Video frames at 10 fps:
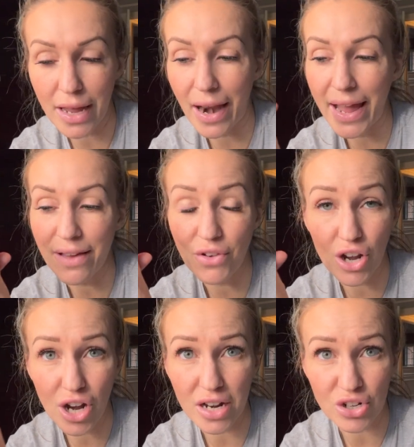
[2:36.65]
and I have
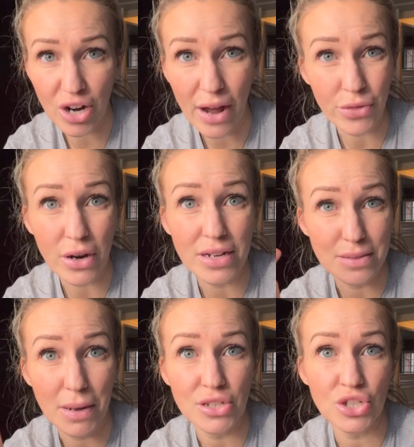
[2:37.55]
not gotten her out there
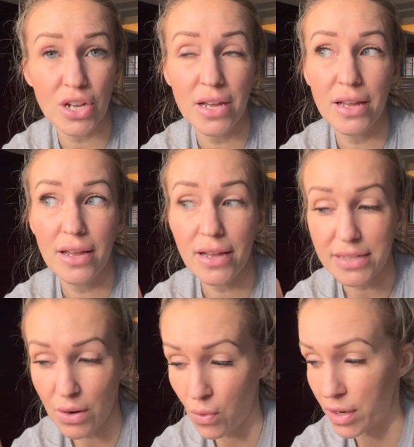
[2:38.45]
as much
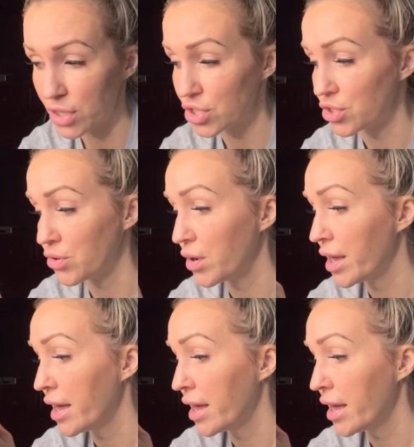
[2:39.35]
as I wanted to.